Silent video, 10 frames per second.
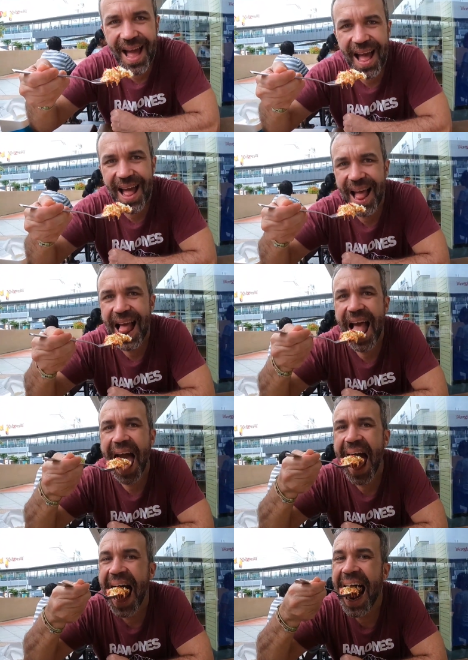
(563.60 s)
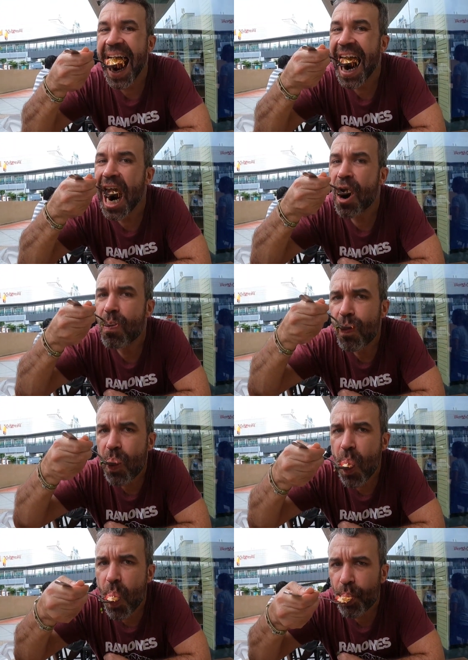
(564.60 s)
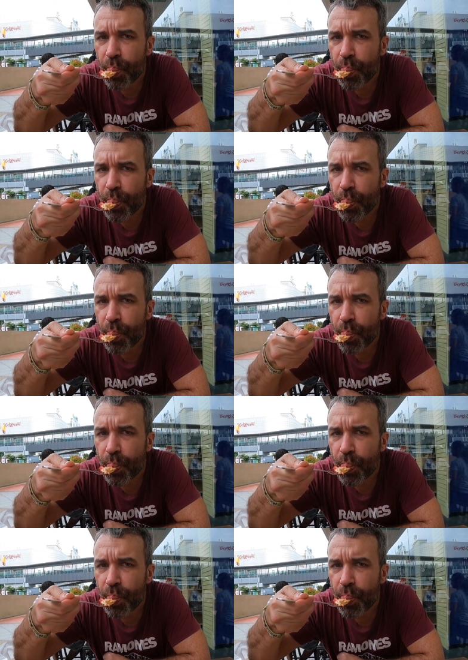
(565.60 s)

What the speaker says: If you notice, it has two different cheese in it.